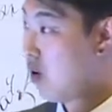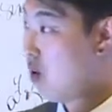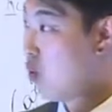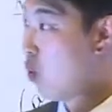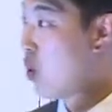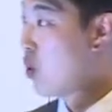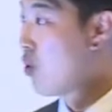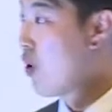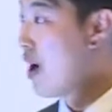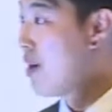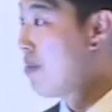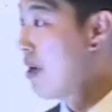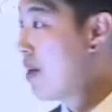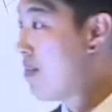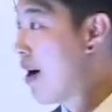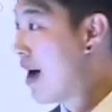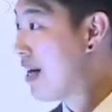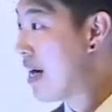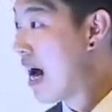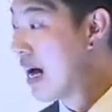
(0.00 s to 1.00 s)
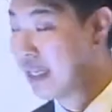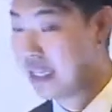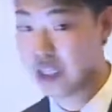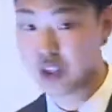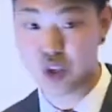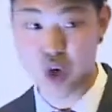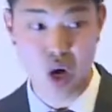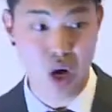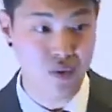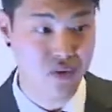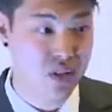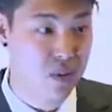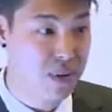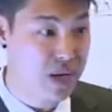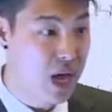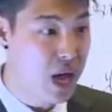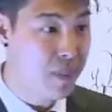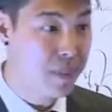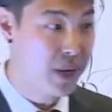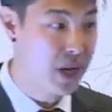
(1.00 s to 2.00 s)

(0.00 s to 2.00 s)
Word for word: What do I mean by not deserve to be up